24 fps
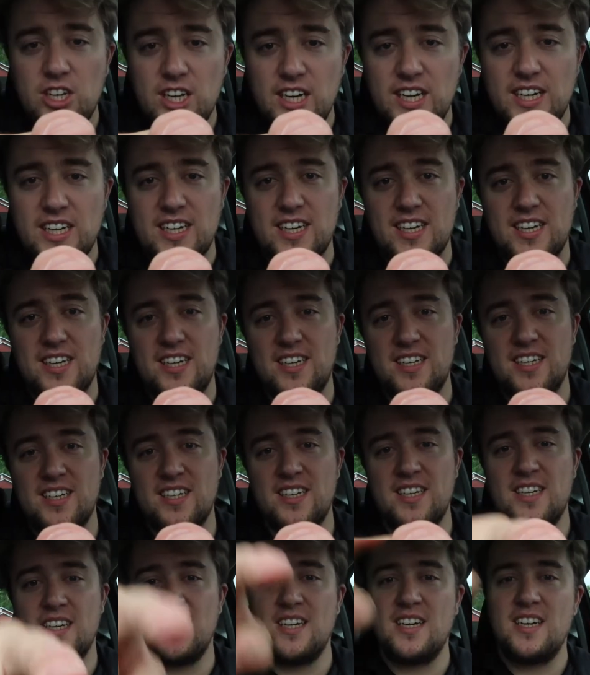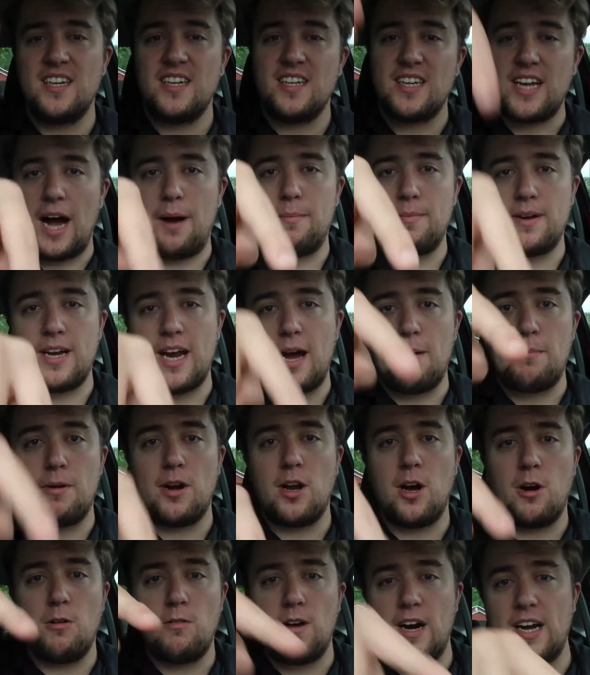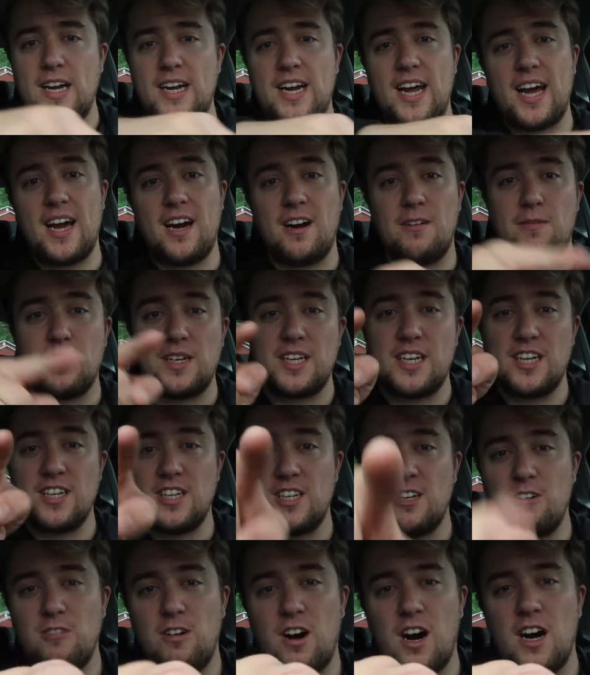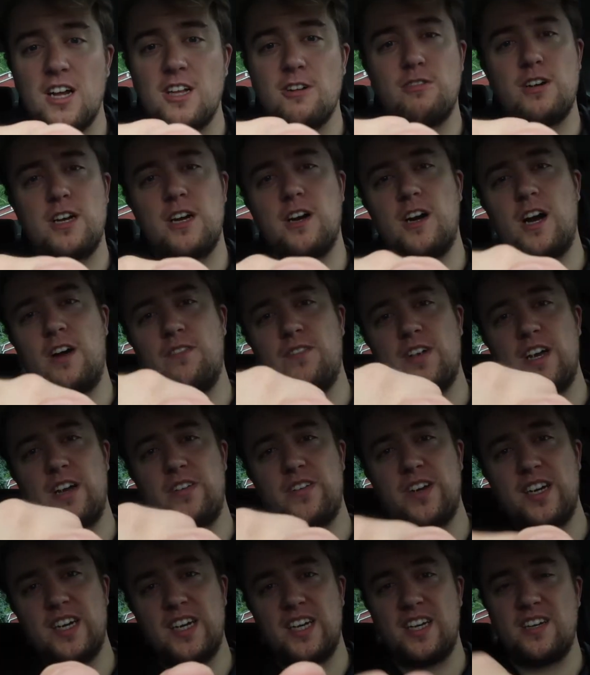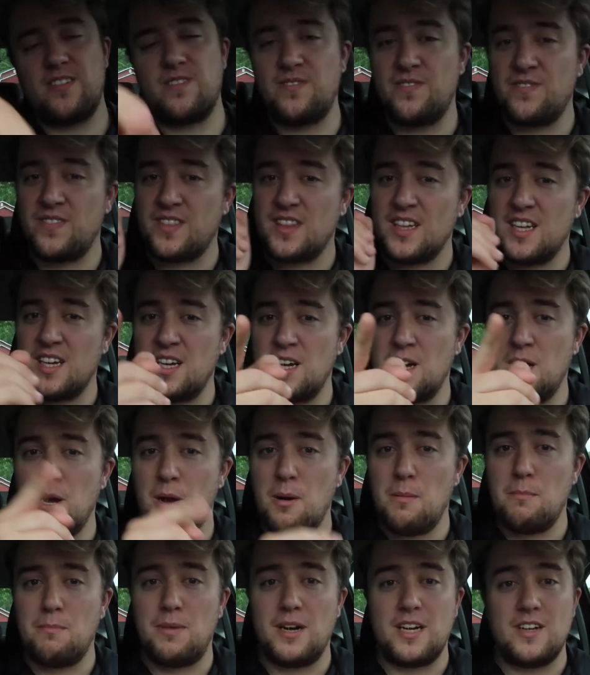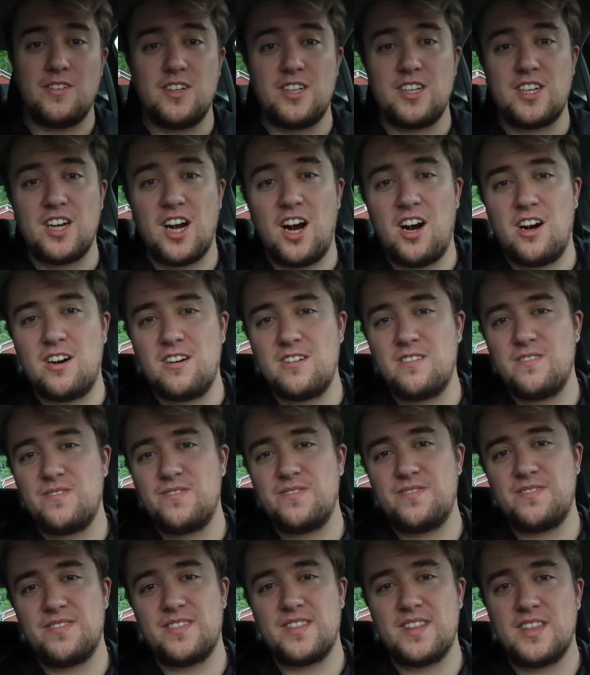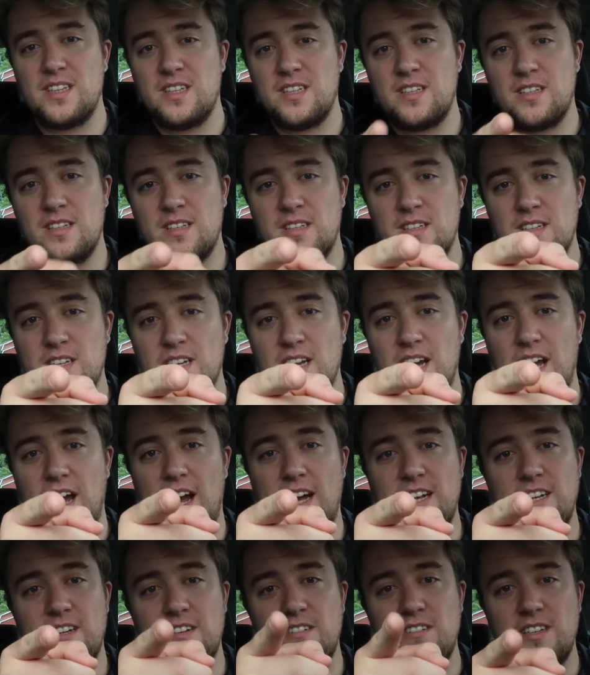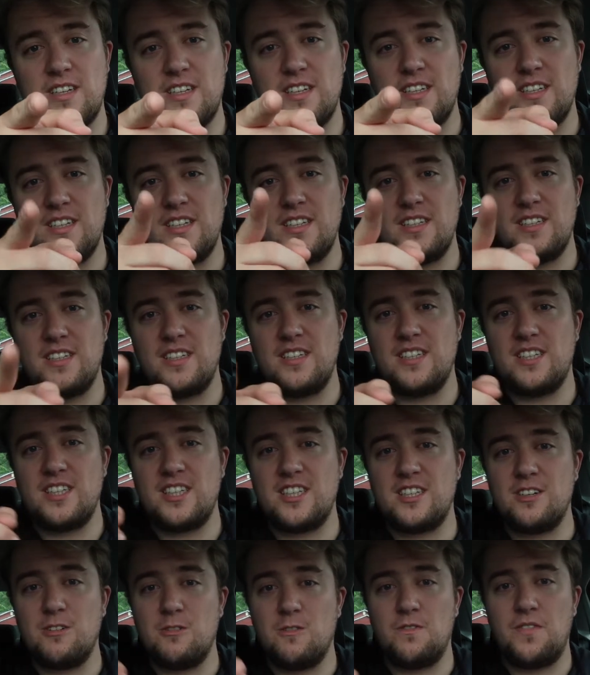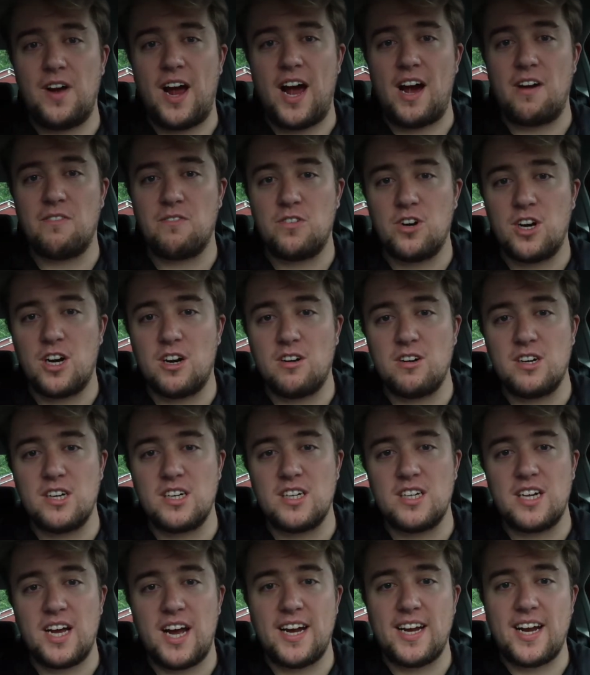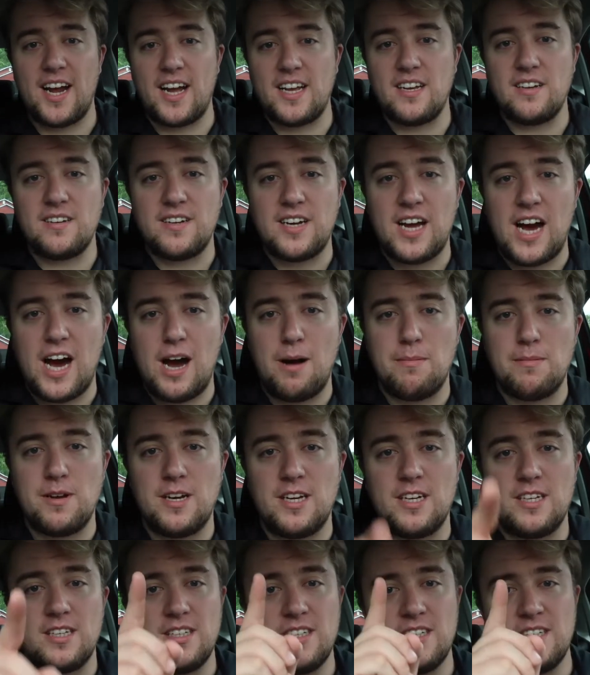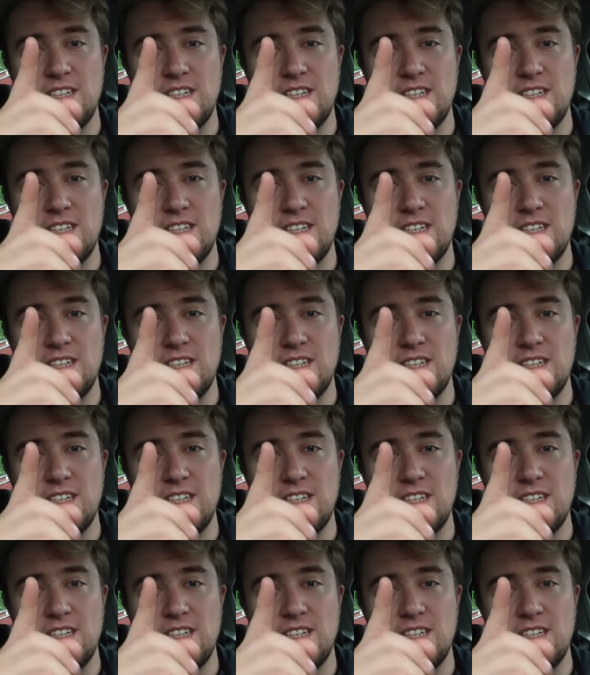cheating, comment down below right now, because you are the real M V P. But if you don't, and you fast forward and then you comment,